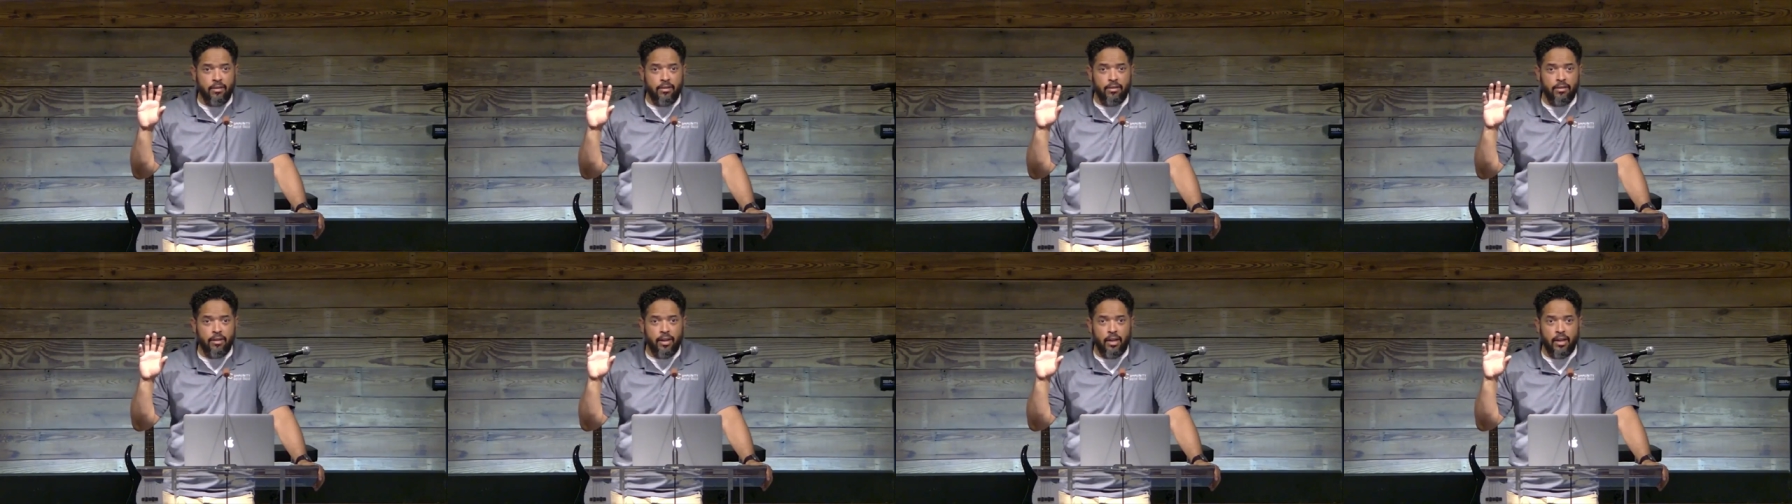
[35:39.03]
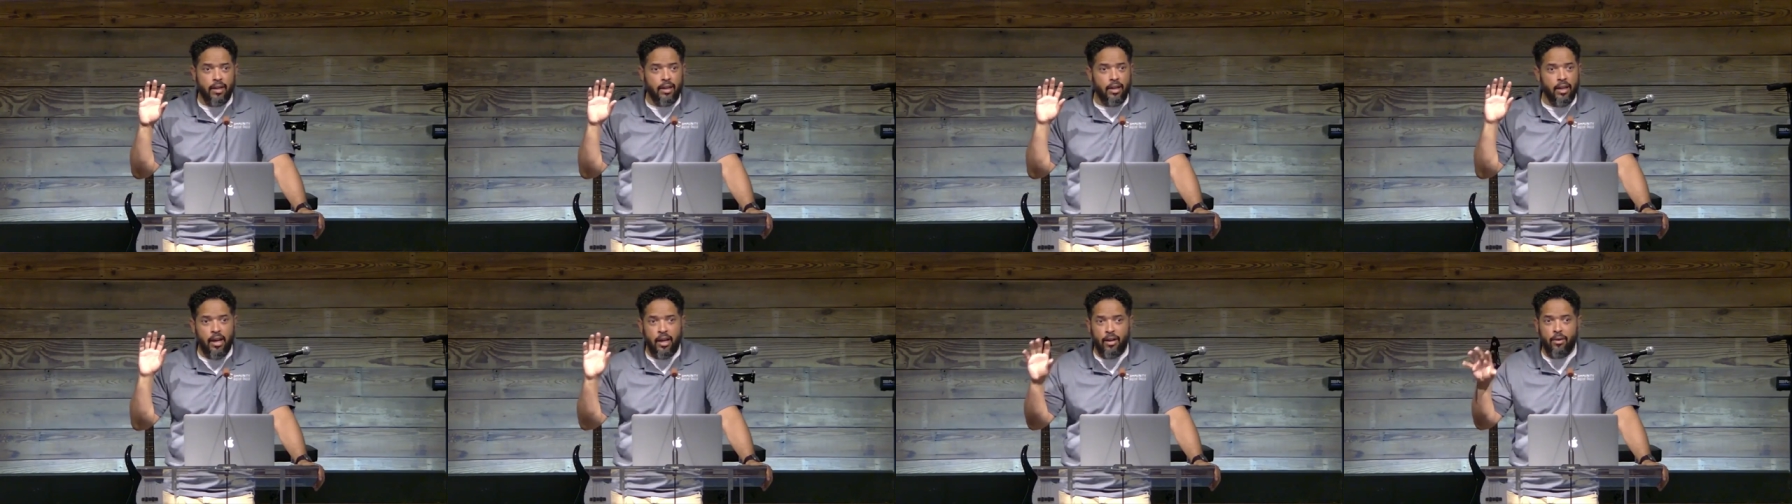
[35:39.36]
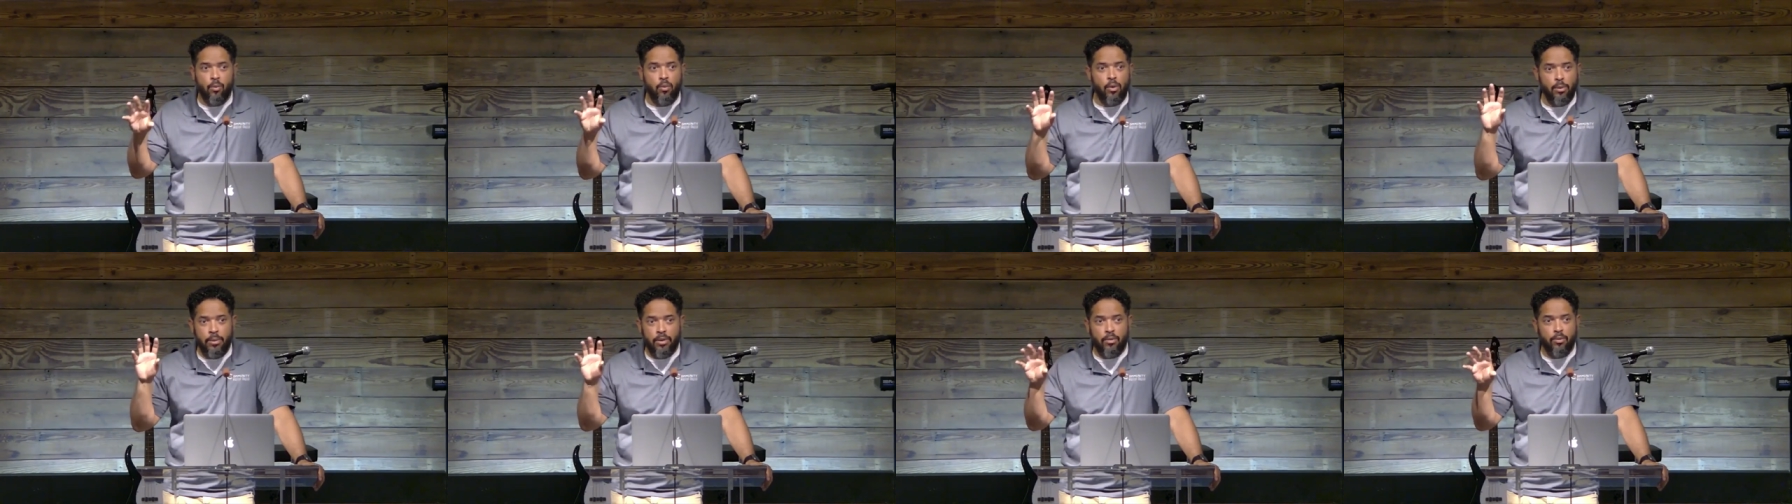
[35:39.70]
Like a lot of
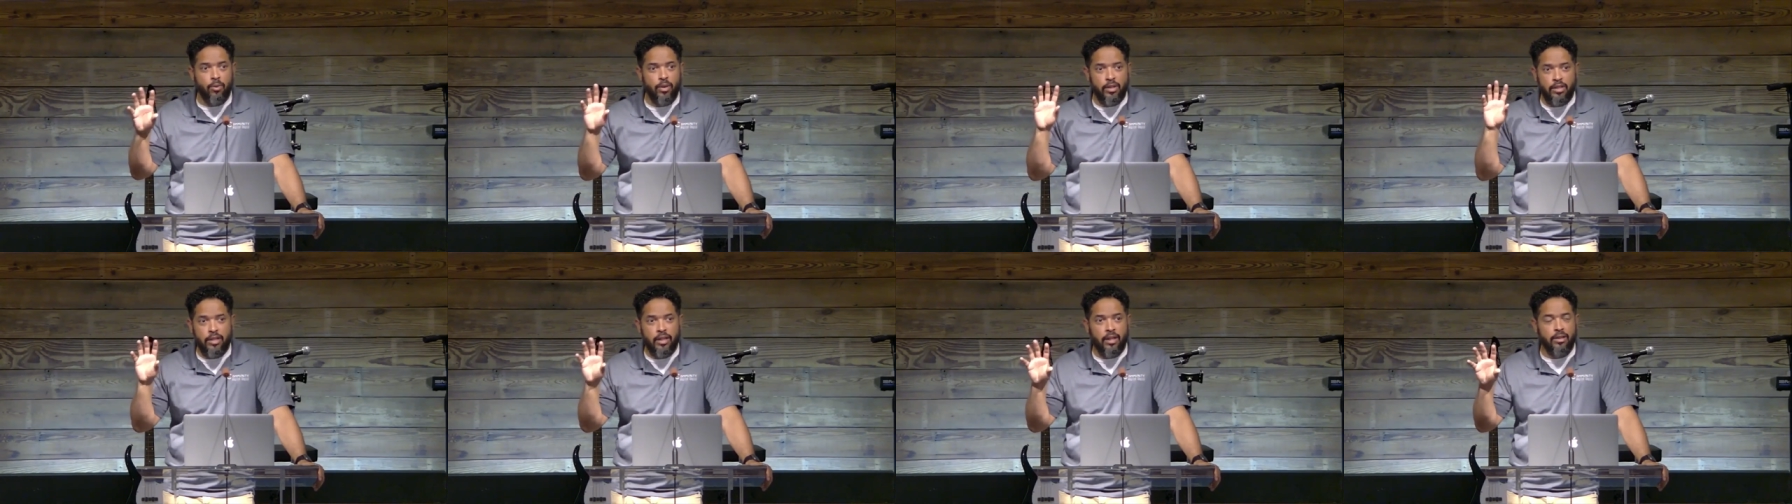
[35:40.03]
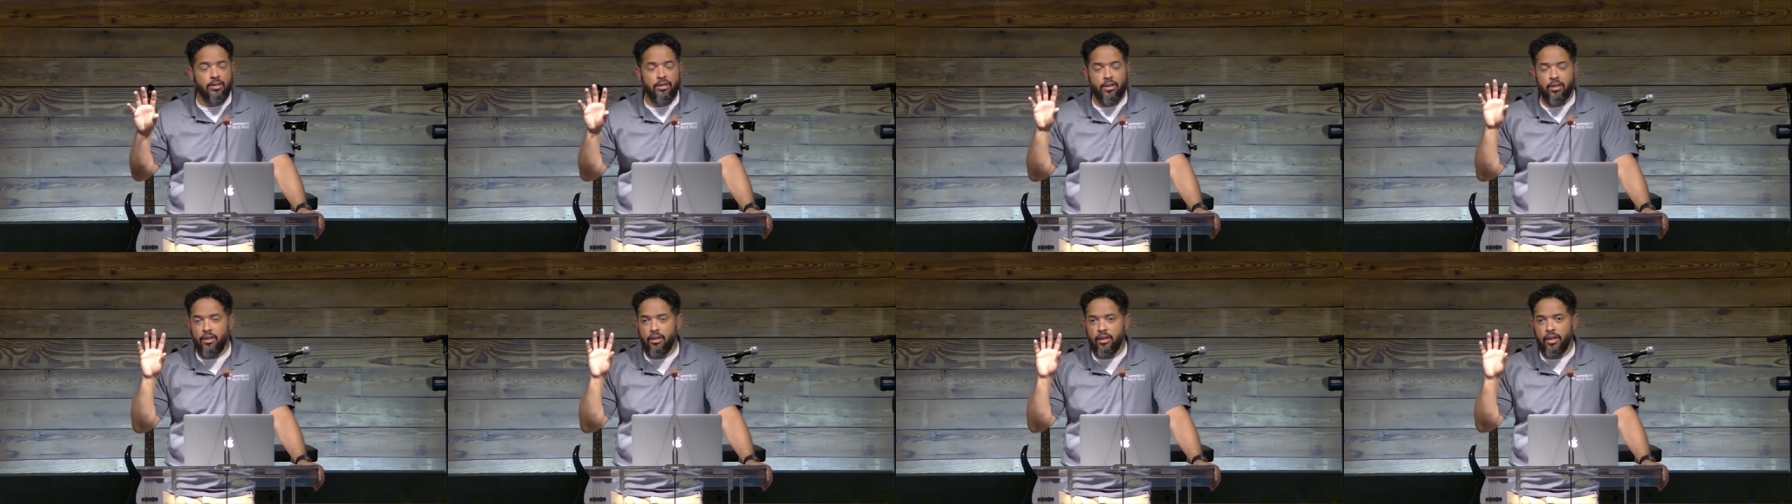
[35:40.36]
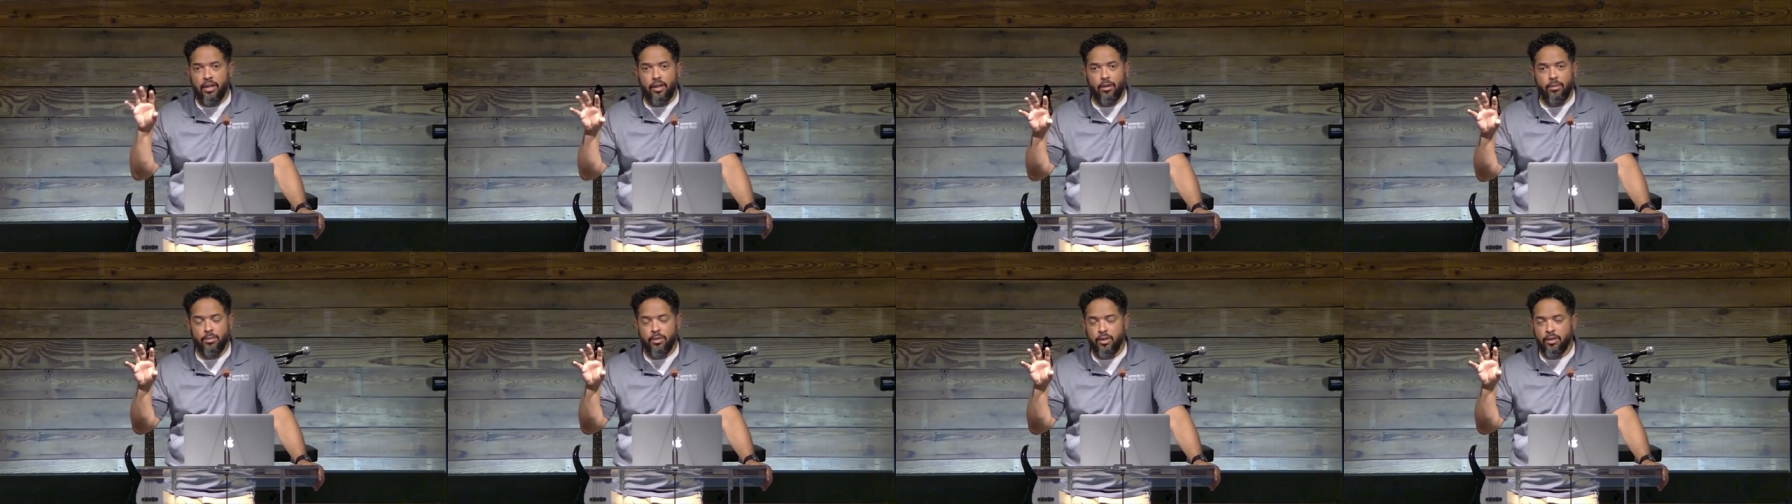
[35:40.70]
women reached out to her and
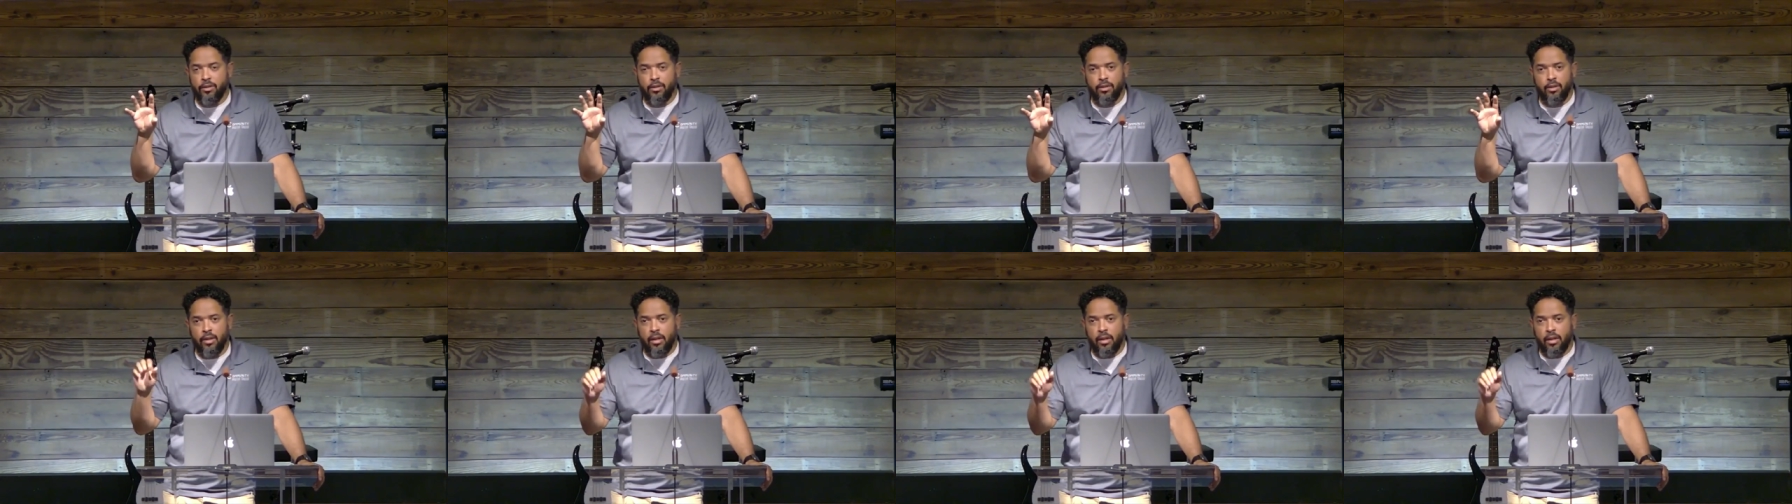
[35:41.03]
helped her.